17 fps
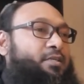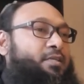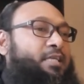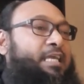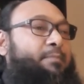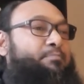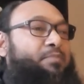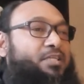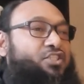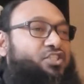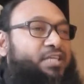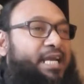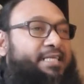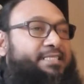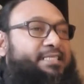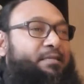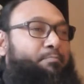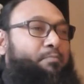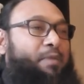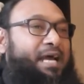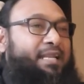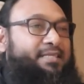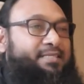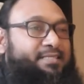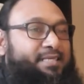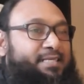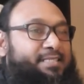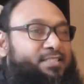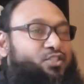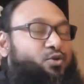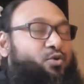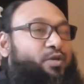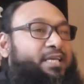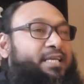keep the checks and balances.
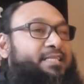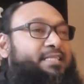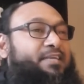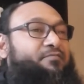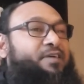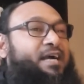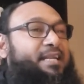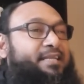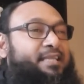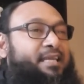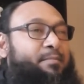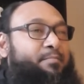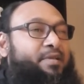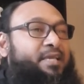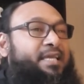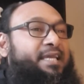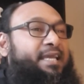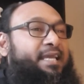So he divided them